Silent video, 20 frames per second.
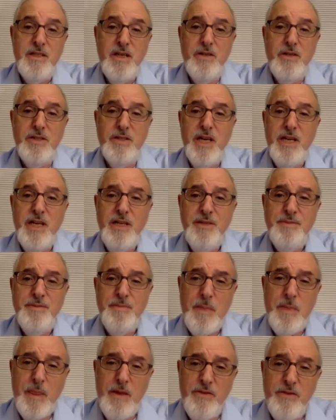Okay,
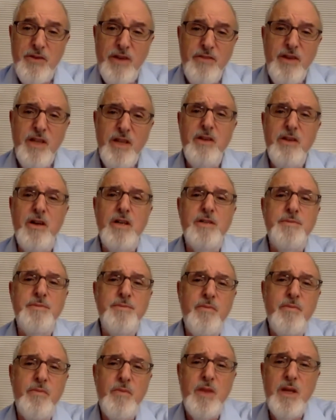so I said, look,
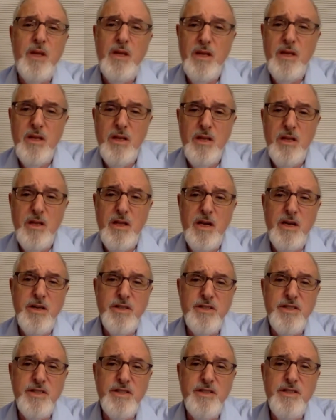
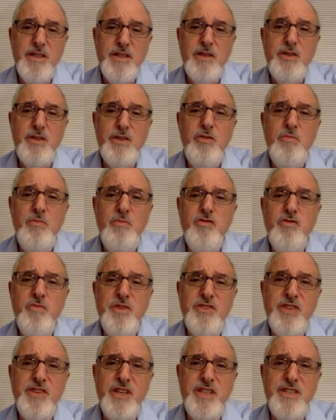there's there are two
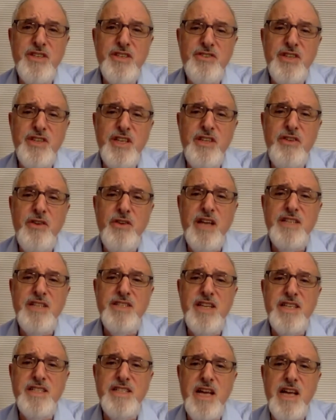movements existing in the United
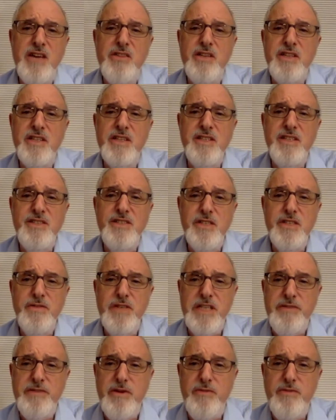States now: the
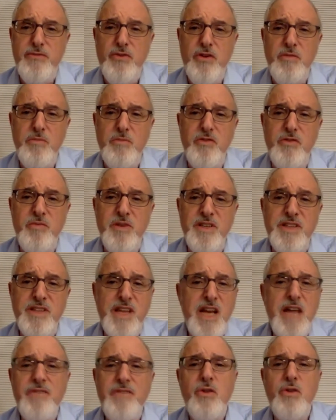conservative and reform movement that
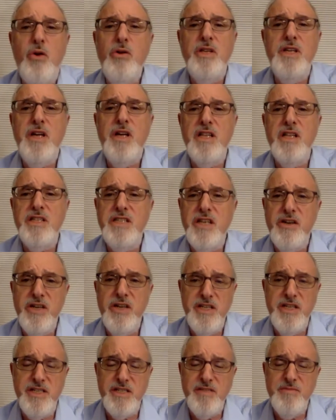have total
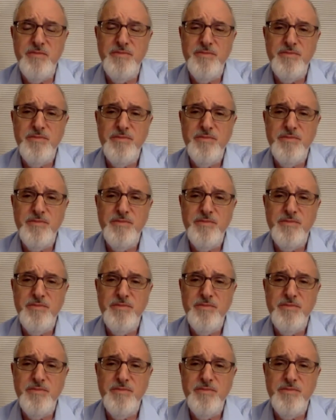egalitarianism,